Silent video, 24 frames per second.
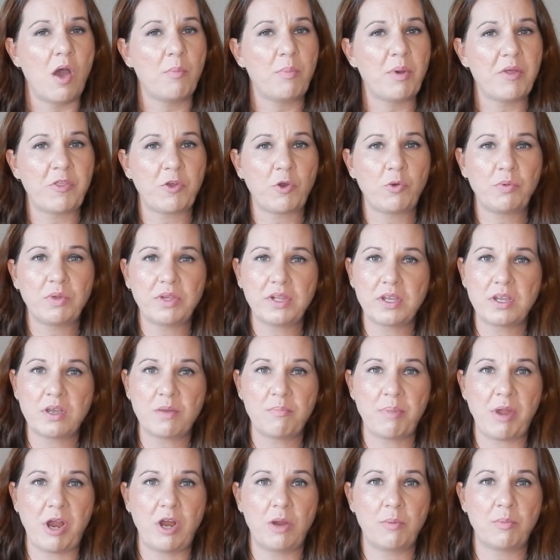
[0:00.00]
but they're really
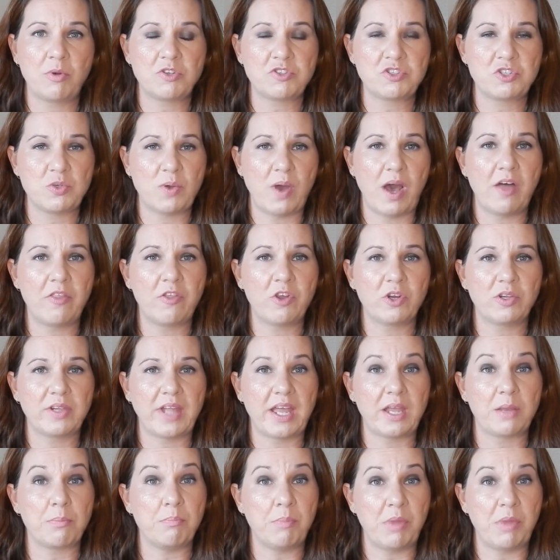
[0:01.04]
comparable to other like